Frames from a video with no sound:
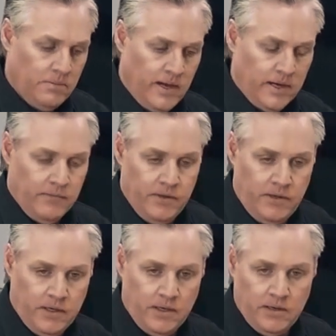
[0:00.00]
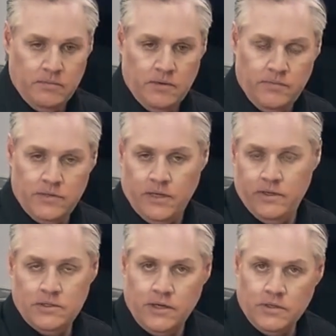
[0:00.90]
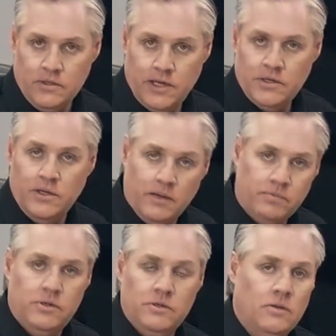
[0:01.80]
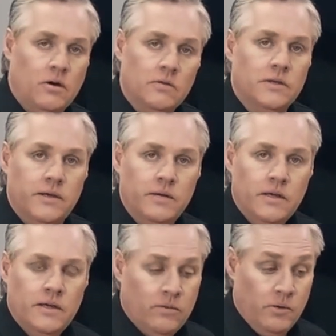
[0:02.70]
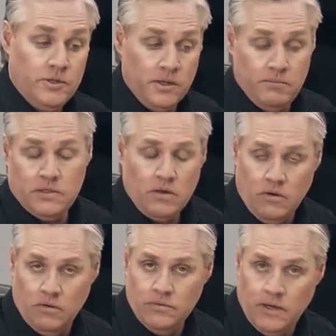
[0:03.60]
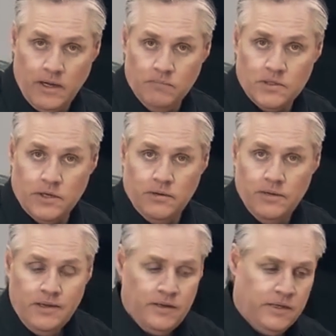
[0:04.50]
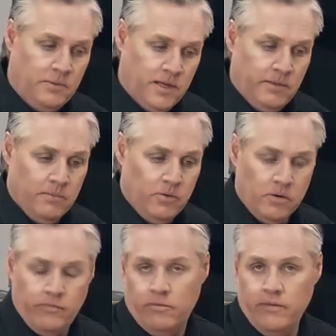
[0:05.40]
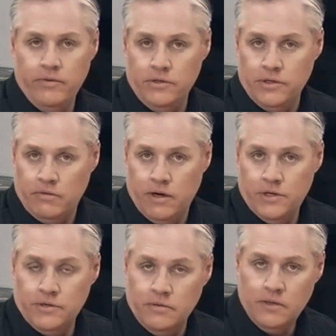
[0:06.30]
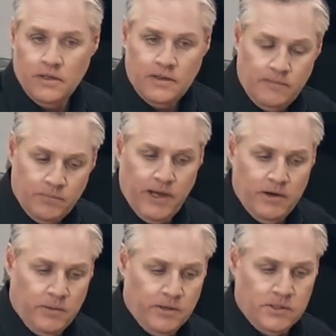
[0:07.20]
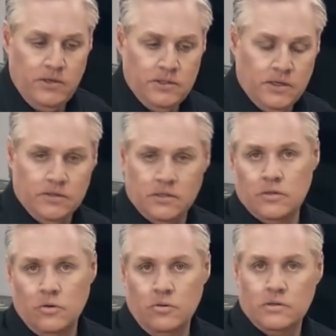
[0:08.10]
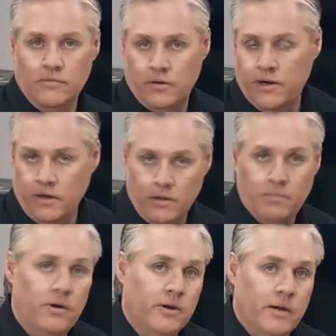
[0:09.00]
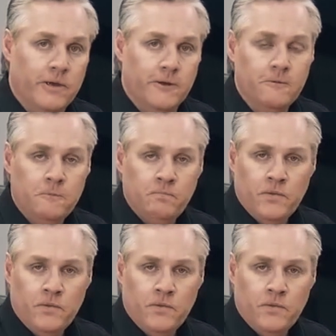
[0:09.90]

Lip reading: part of the of TV station is actually now producing content which can be sold. So it's becoming more of a revenue generation area because they're using it as a source of creating a lot of programming